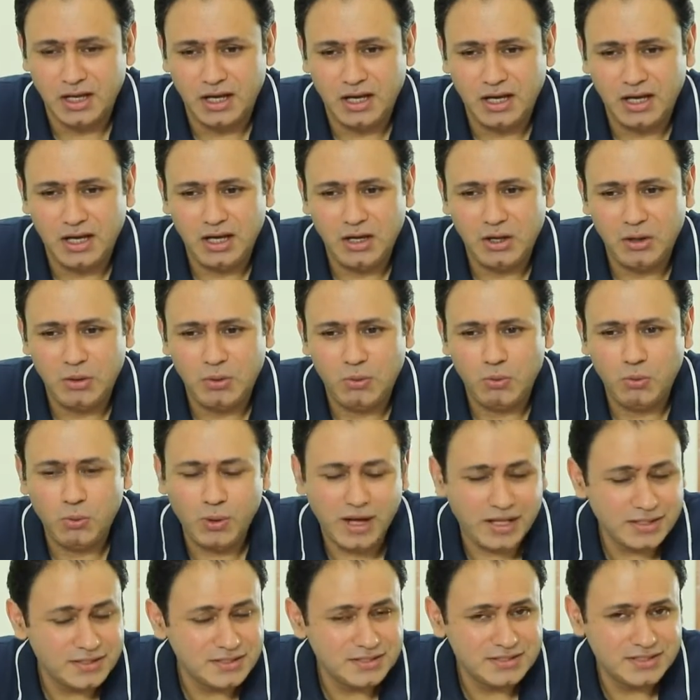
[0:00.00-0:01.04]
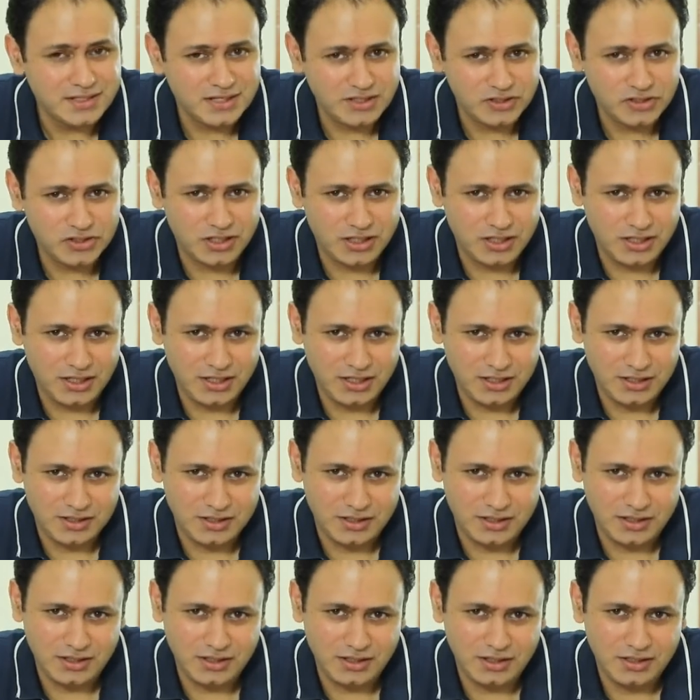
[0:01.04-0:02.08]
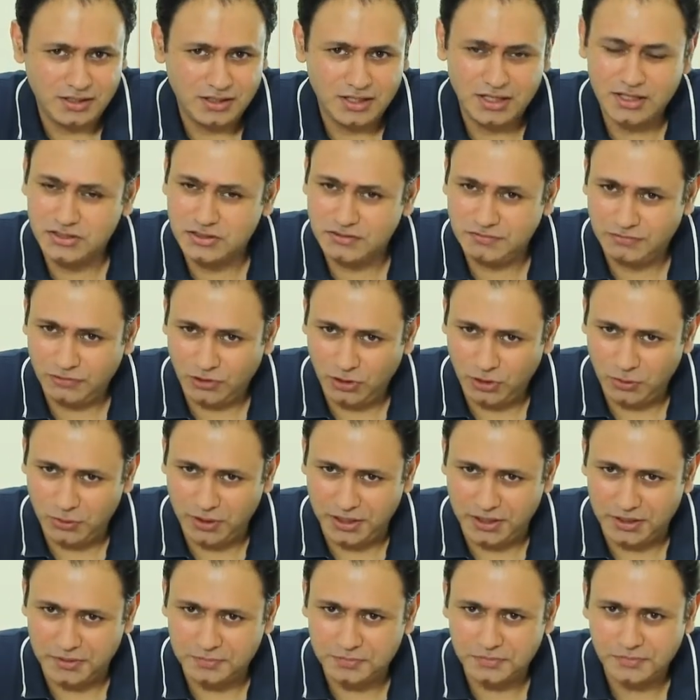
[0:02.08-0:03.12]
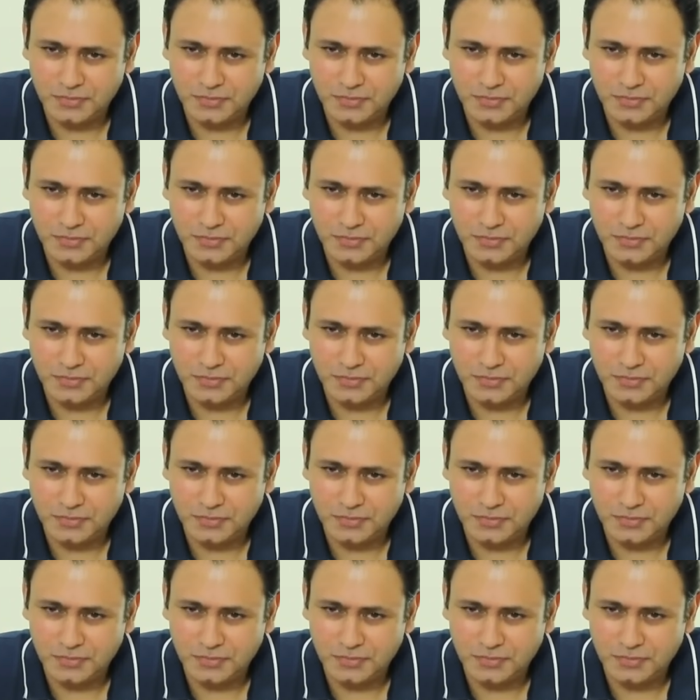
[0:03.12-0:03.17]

One such idea is the following.